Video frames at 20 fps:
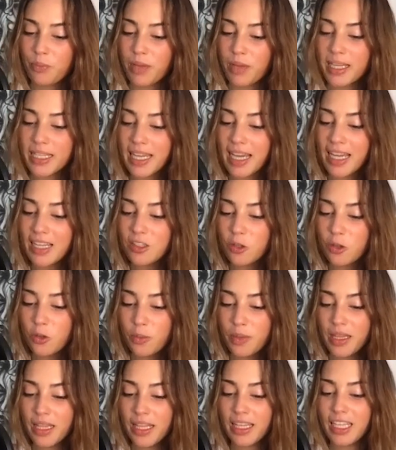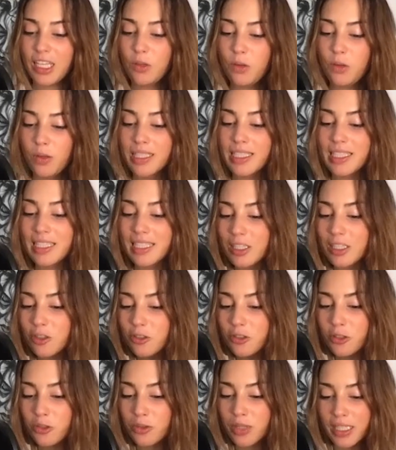My dad told me that he
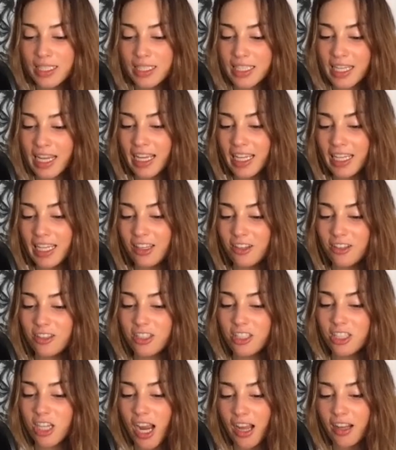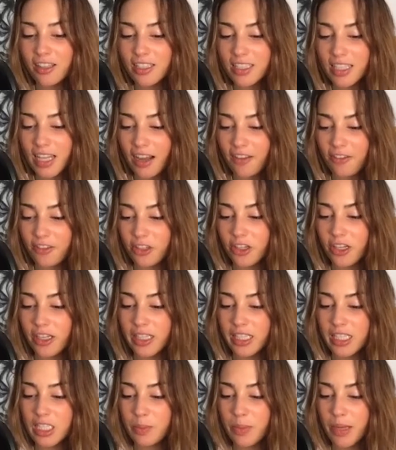still to this day hears child's laughter
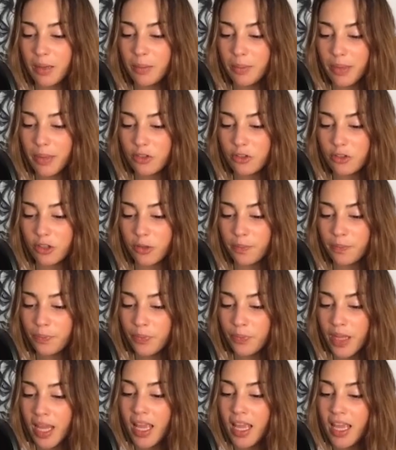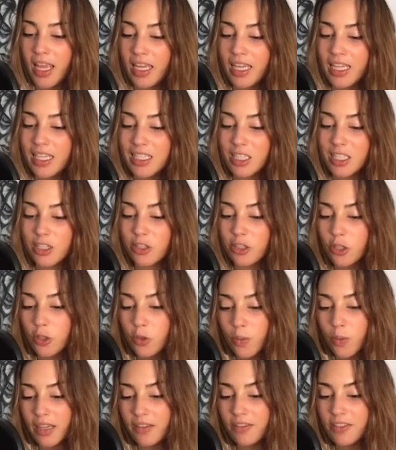in the spare bedroom. His
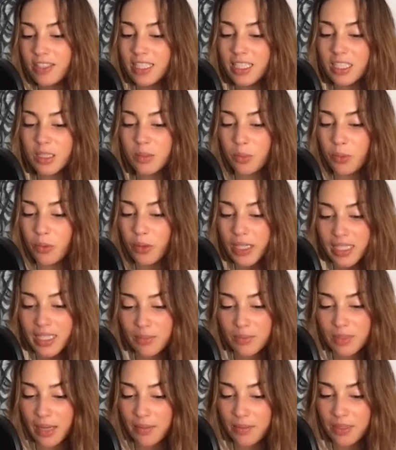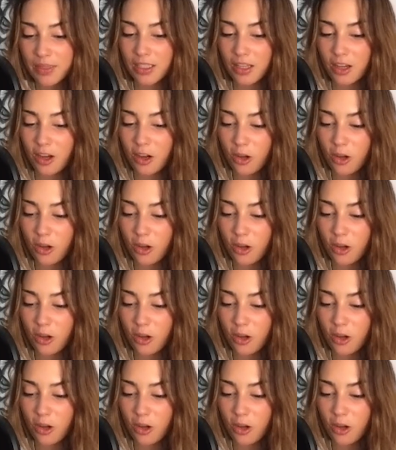new wife sees a boy sometimes in the